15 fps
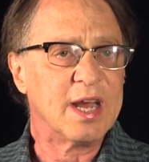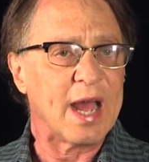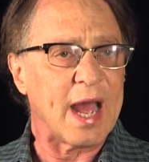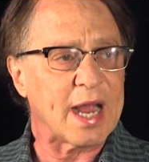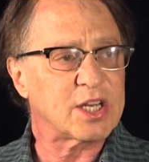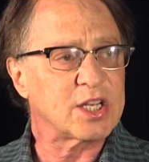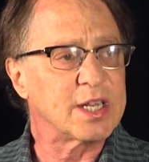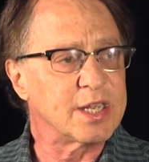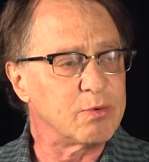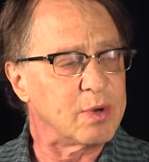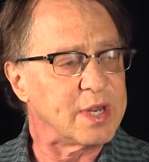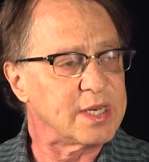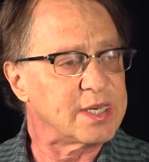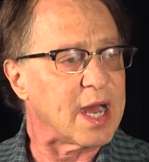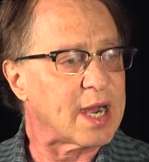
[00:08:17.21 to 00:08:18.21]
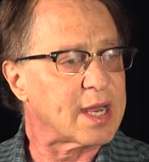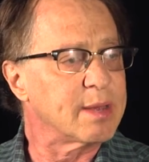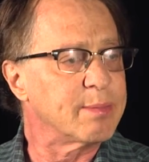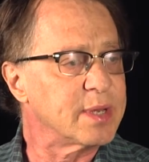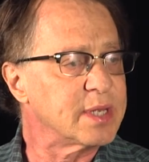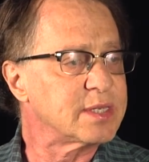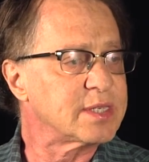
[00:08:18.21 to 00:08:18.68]
actually read
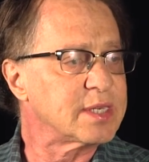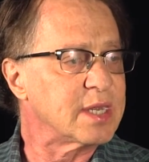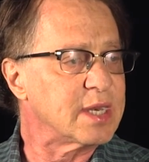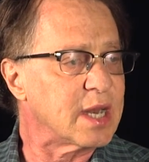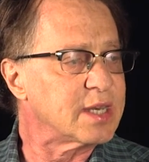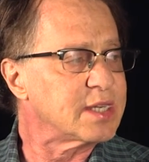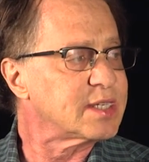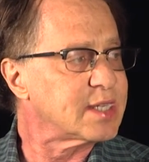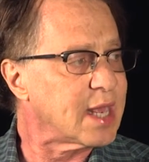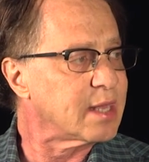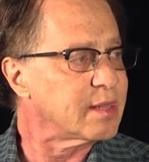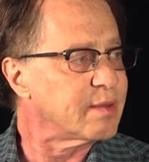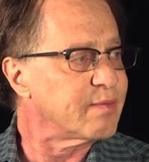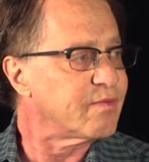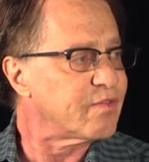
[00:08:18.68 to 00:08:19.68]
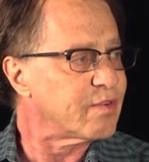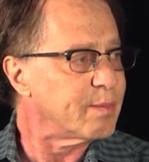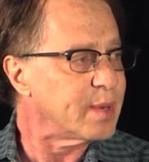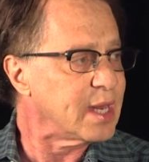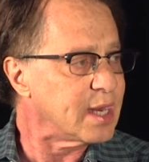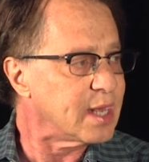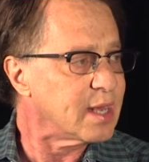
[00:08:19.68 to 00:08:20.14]
documents and understand them for
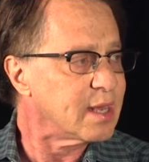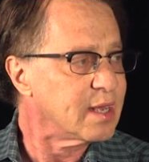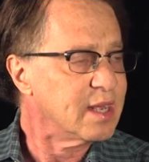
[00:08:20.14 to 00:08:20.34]
meaning.